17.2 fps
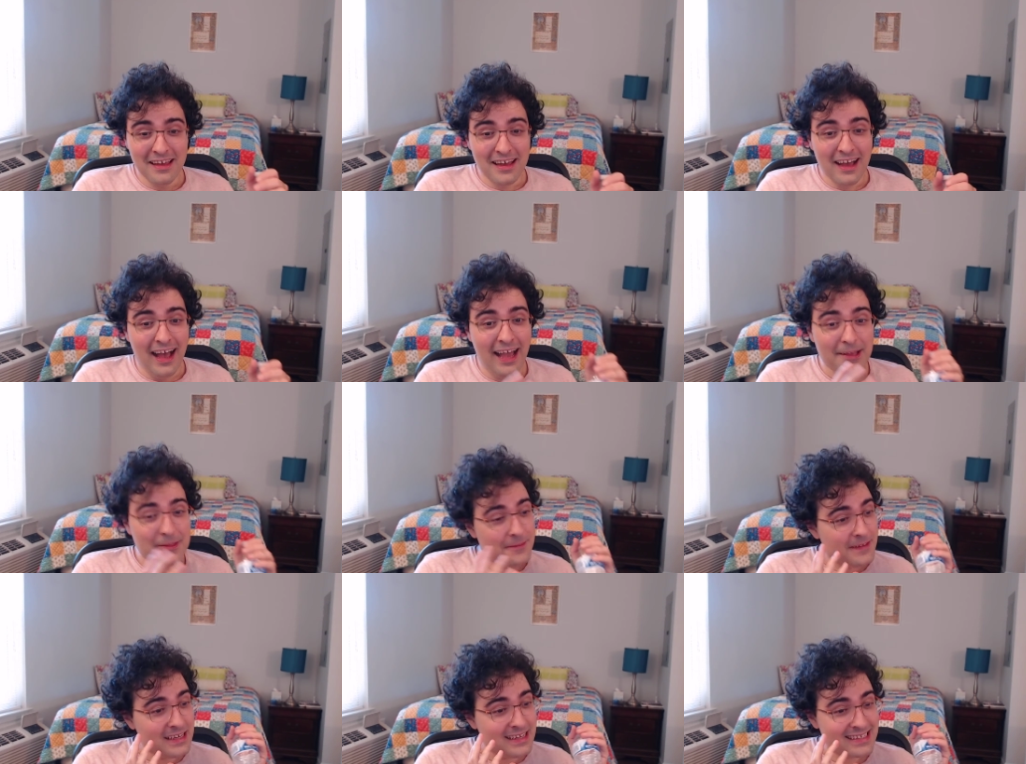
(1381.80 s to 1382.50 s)
I
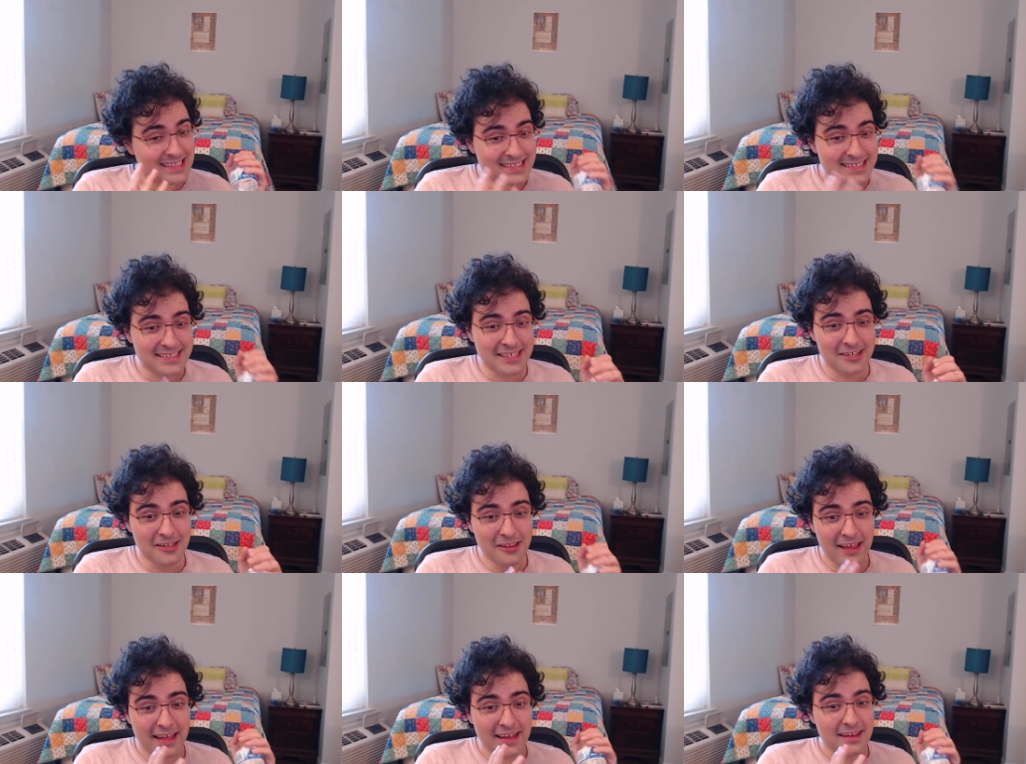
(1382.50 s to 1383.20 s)
think
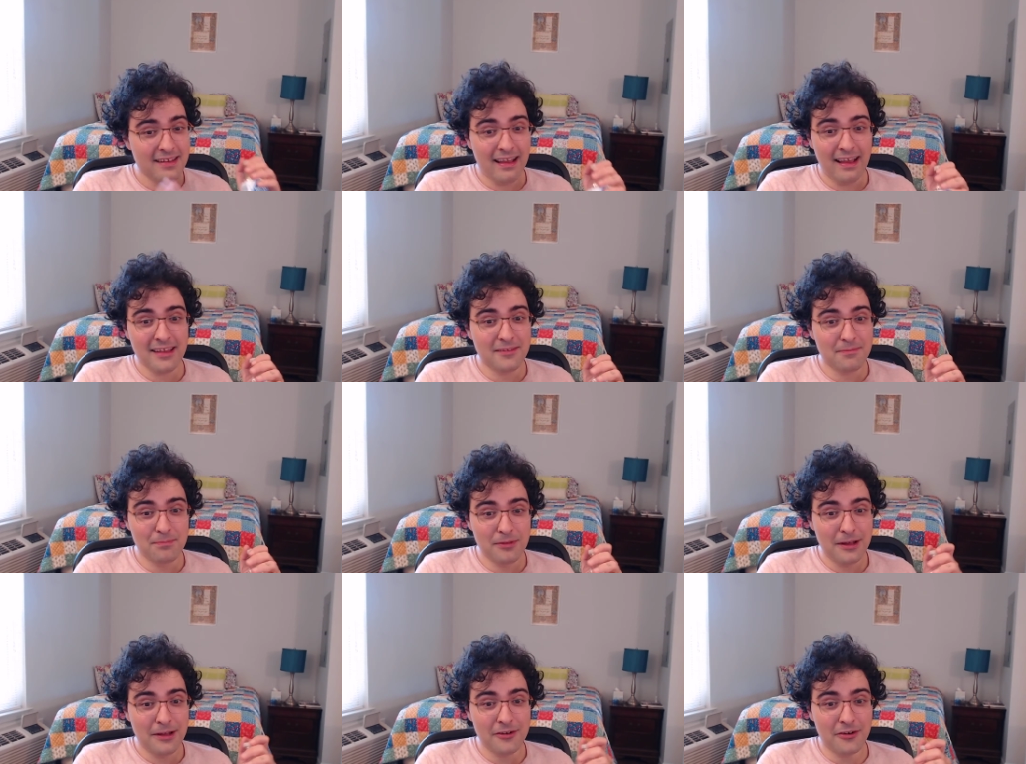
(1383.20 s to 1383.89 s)
Syl and
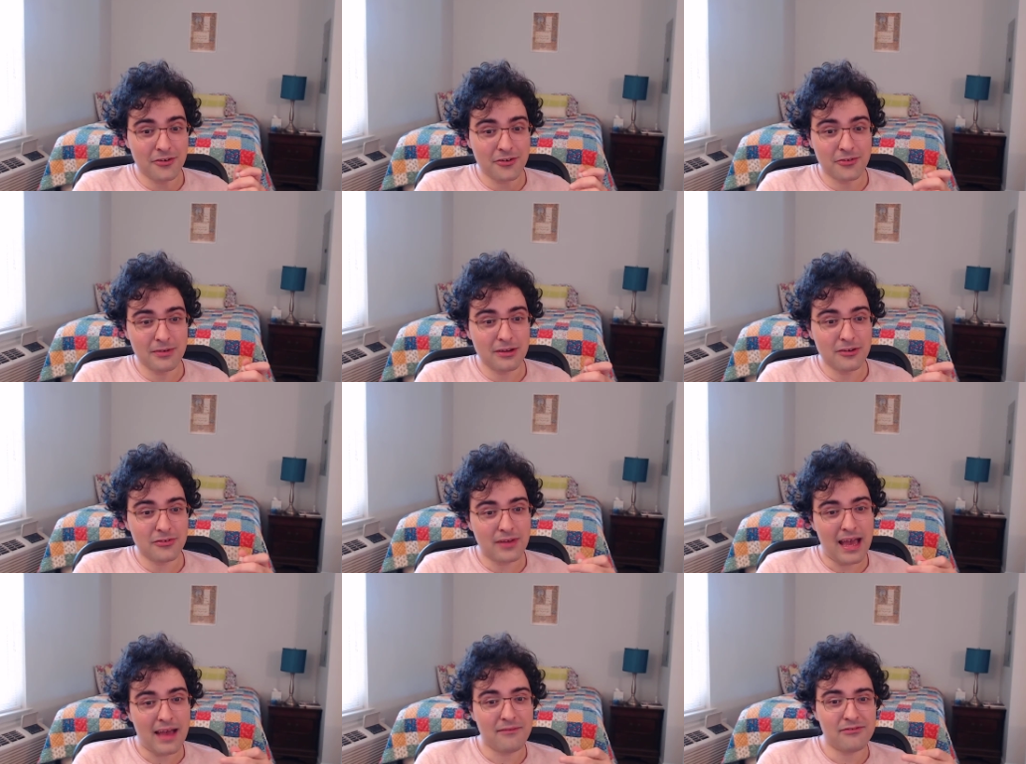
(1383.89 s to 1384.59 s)
Nightblood are going to
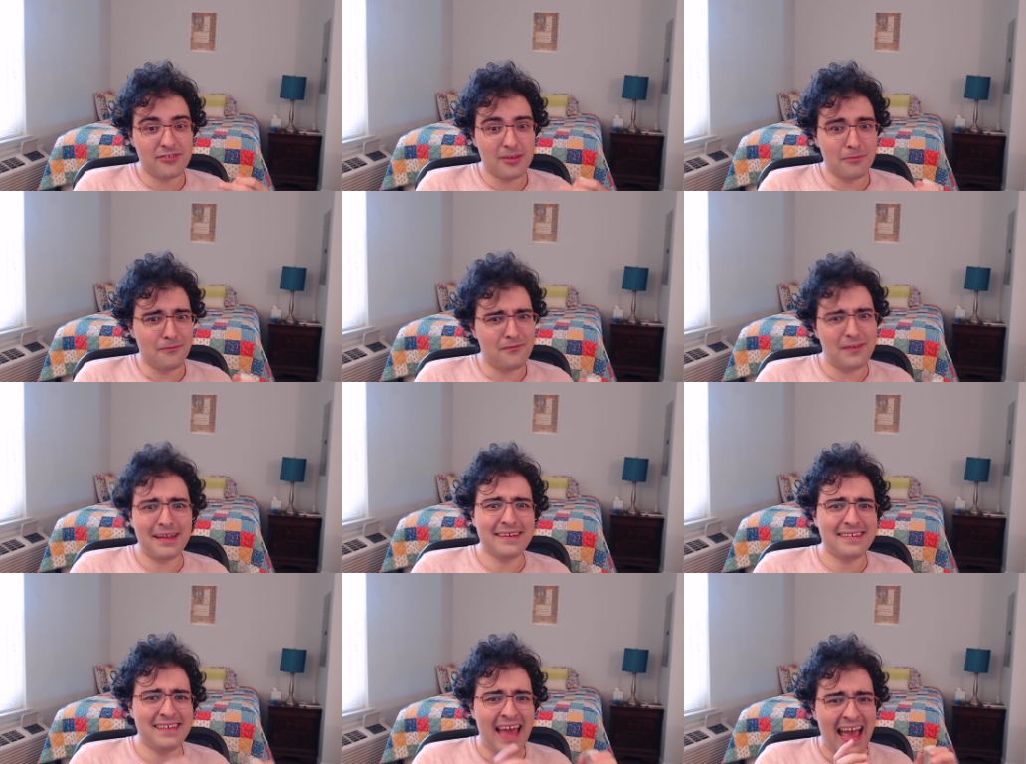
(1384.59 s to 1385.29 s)
have some
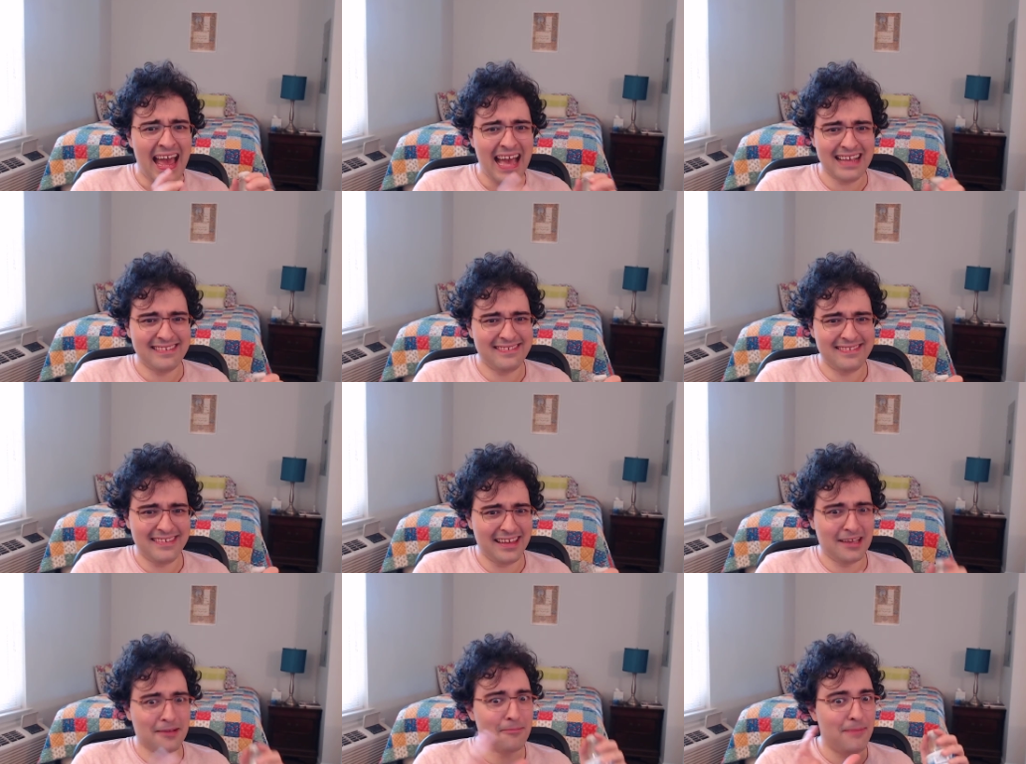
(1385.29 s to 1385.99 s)

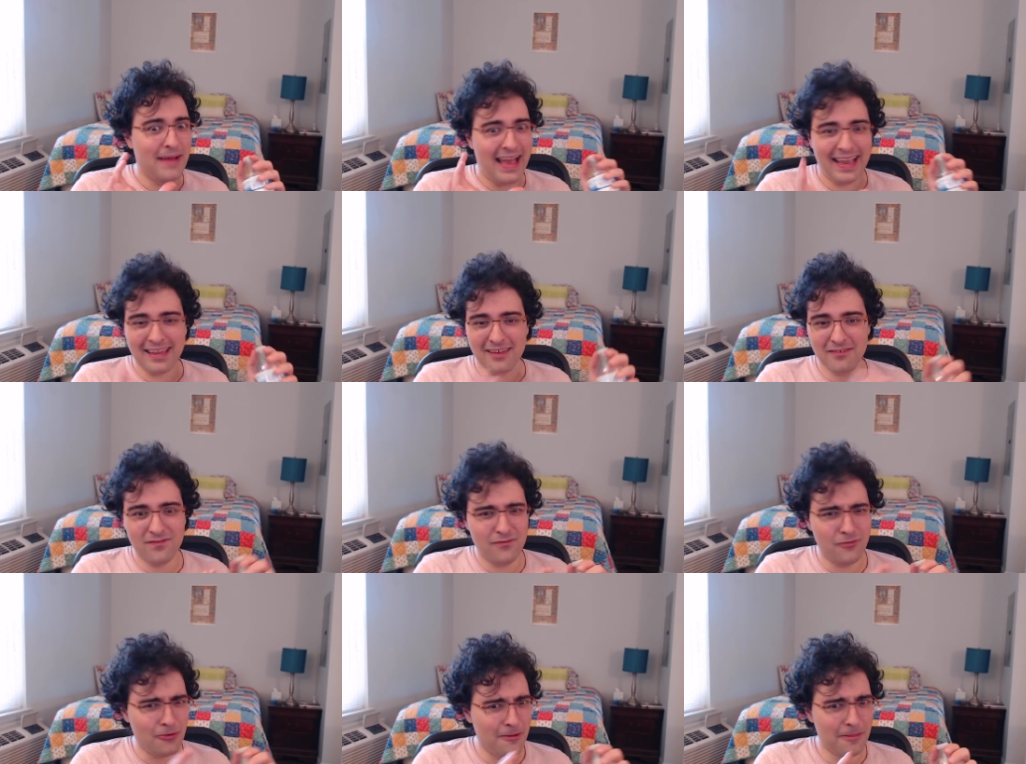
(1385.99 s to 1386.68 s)
fantastic back and
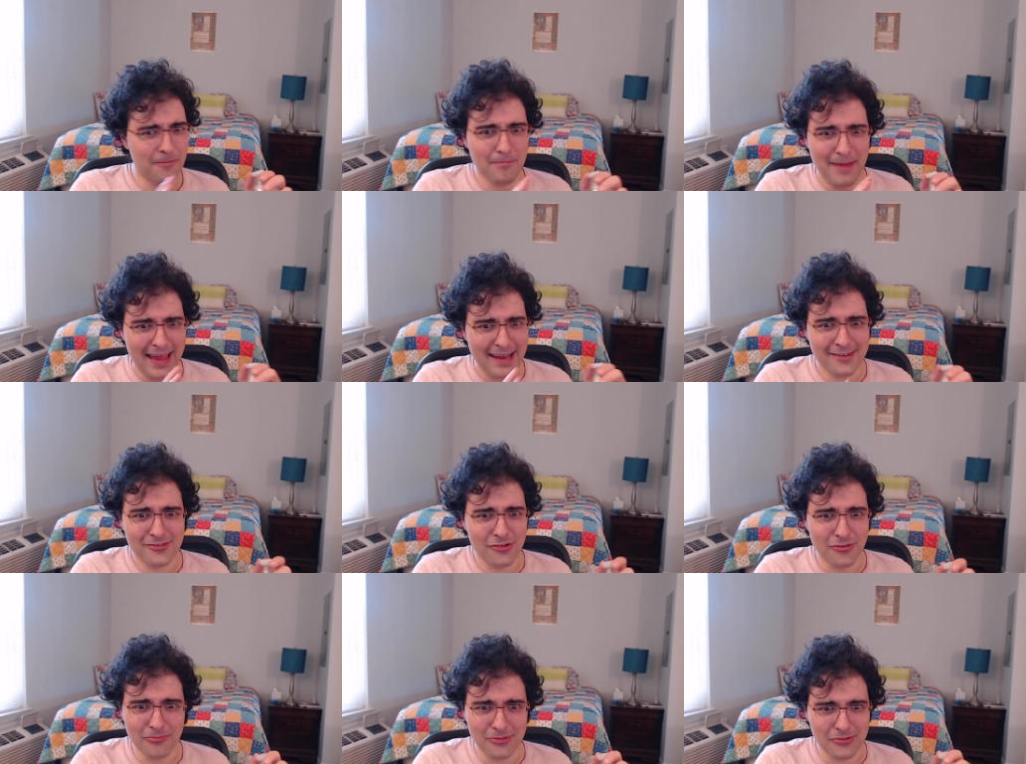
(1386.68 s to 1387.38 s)
forth
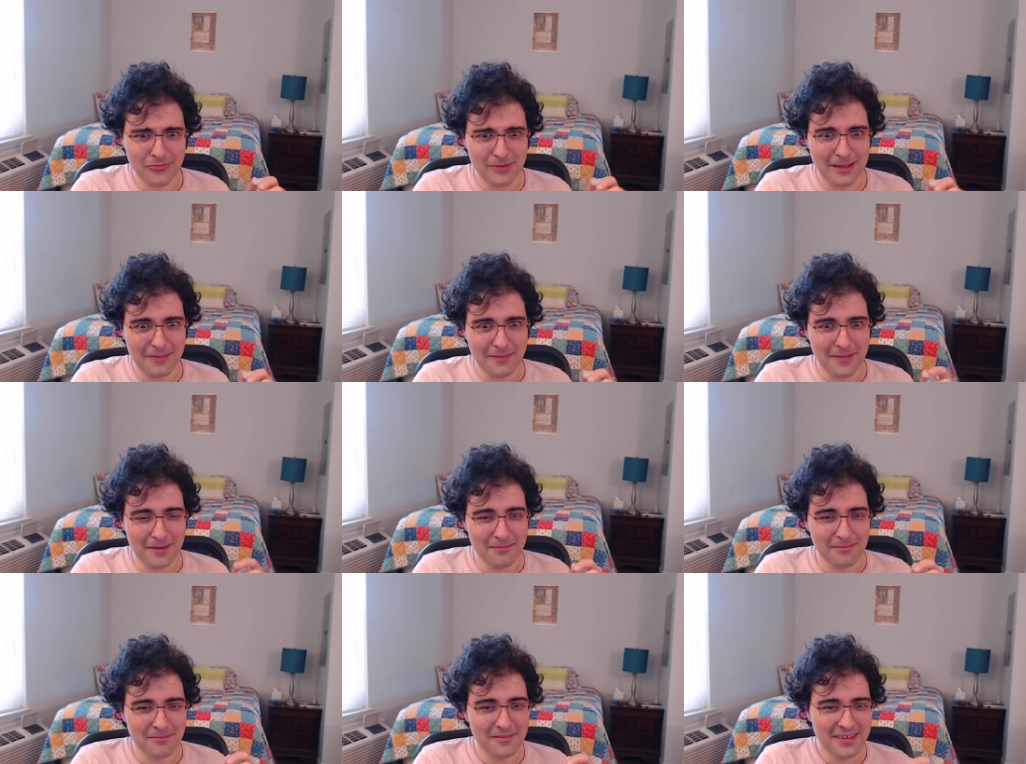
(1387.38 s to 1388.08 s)
banter between
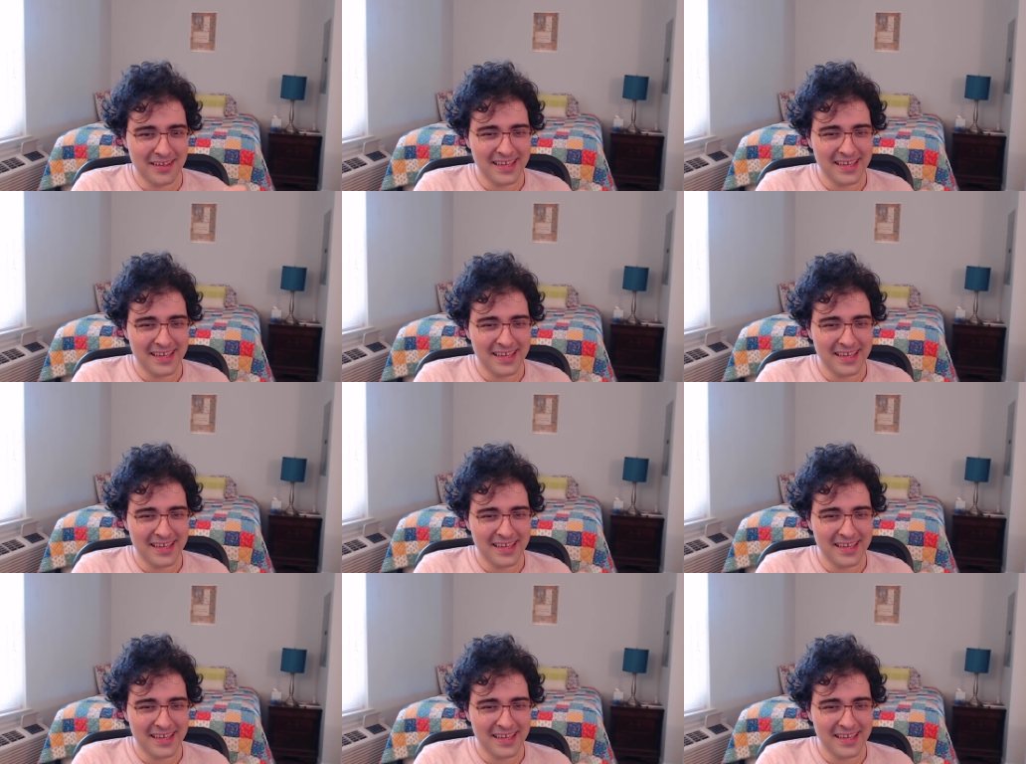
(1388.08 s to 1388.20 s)
them.